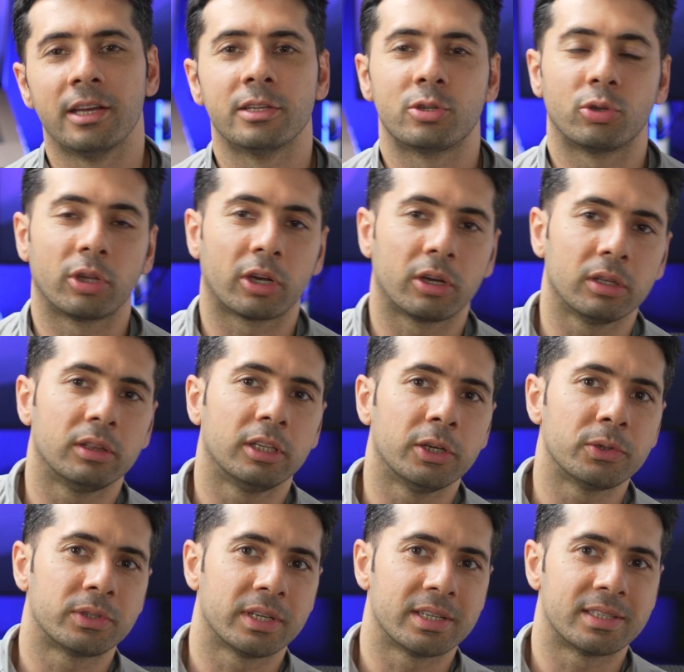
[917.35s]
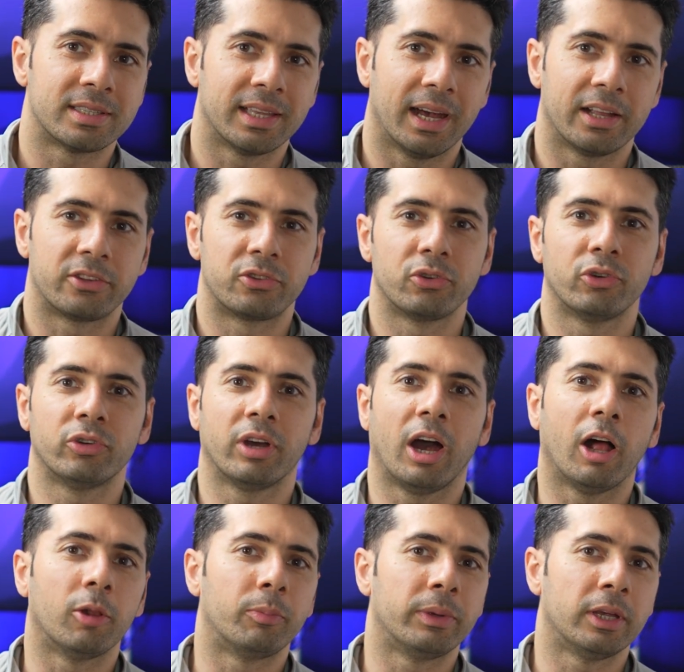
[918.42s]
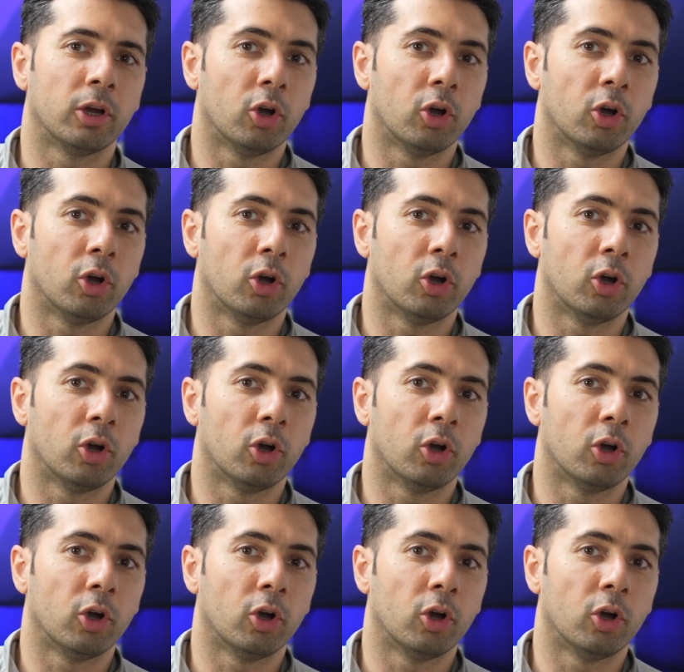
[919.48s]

So the good news is that soon I'll be